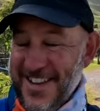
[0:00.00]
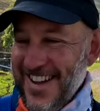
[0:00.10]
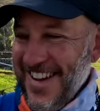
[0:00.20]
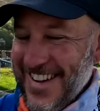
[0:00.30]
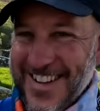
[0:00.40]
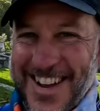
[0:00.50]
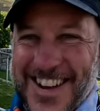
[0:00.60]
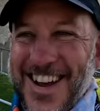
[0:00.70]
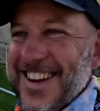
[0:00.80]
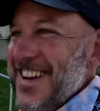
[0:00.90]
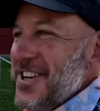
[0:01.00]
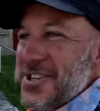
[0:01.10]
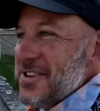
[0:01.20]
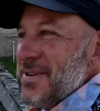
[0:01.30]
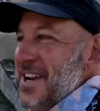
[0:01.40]
Yeah.
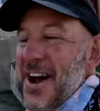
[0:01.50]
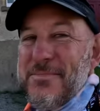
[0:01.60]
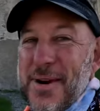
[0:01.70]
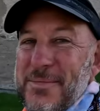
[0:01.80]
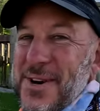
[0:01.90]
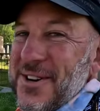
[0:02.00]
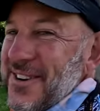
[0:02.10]
Should be no problem at